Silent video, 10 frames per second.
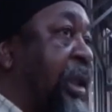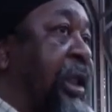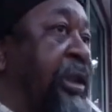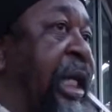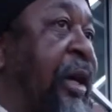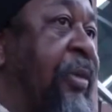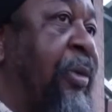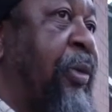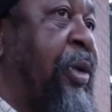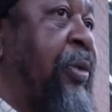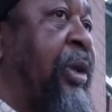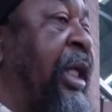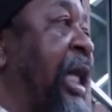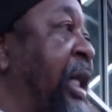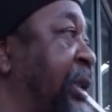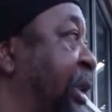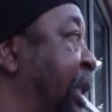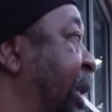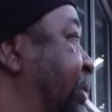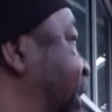Because you got to remember, we were led into
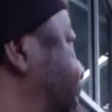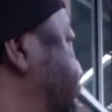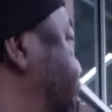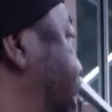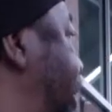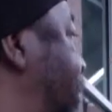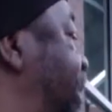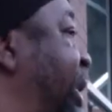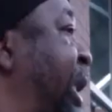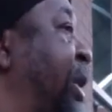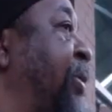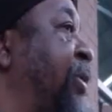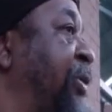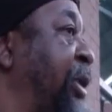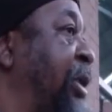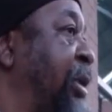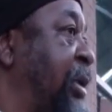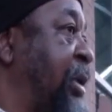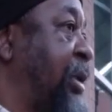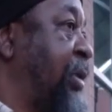captivity. We came over here
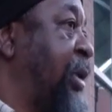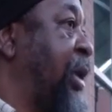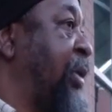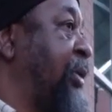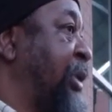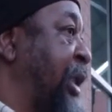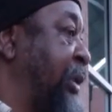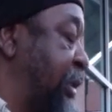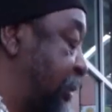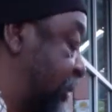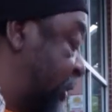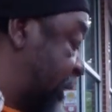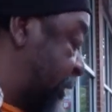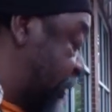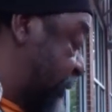uh, on cargo slave ships, okay?